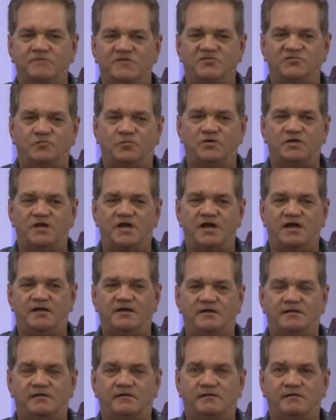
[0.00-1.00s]
It's the Word of
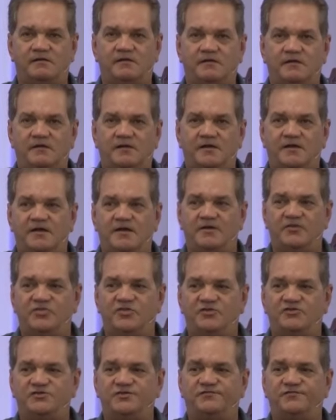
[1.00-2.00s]
God.
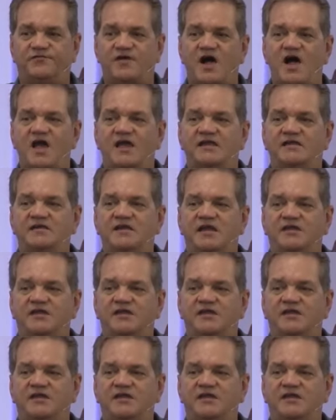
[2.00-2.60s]
The divine